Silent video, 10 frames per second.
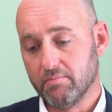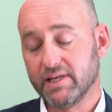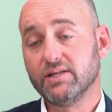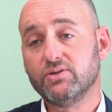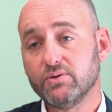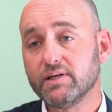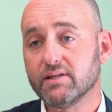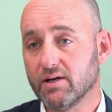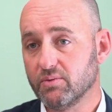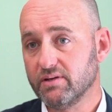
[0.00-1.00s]
But in
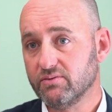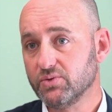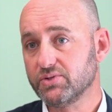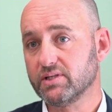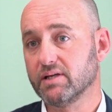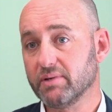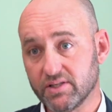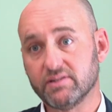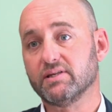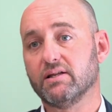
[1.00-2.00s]
doing that, what they've also done,
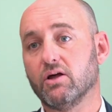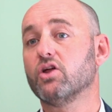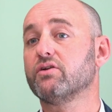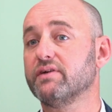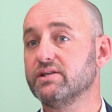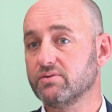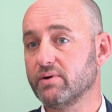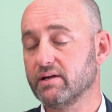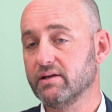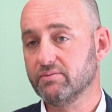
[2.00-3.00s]
because a lot of it is
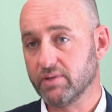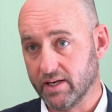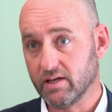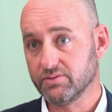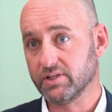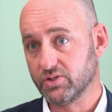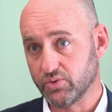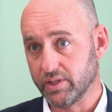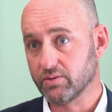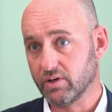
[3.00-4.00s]
around enhancing
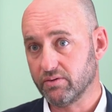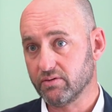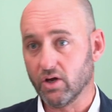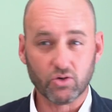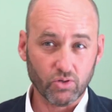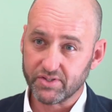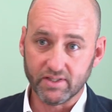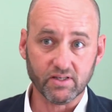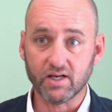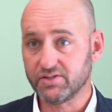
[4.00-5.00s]
tree growth across the
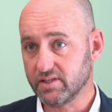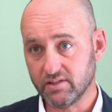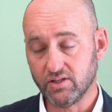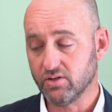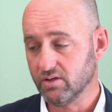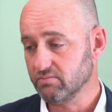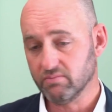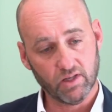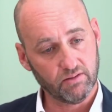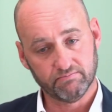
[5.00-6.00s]
entire city,
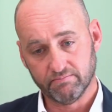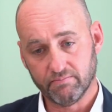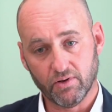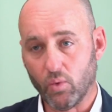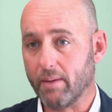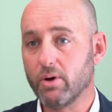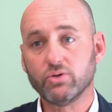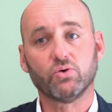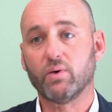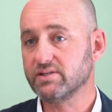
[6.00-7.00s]
where
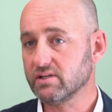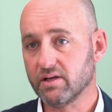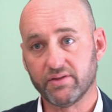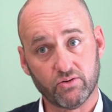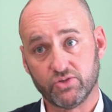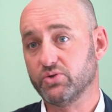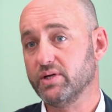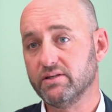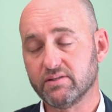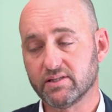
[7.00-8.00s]
motorways are, there are
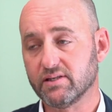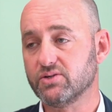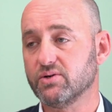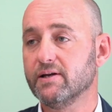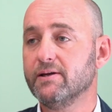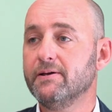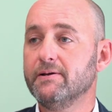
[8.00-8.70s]
trees, etc.